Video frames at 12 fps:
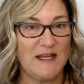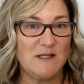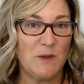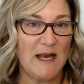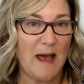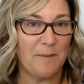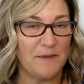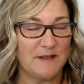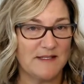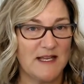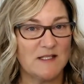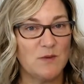That's what
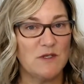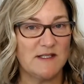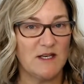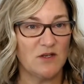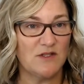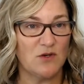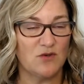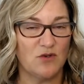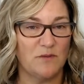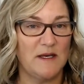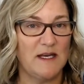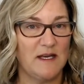happens. That's what you see on
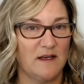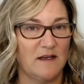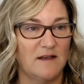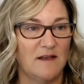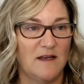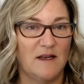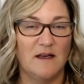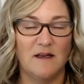social media.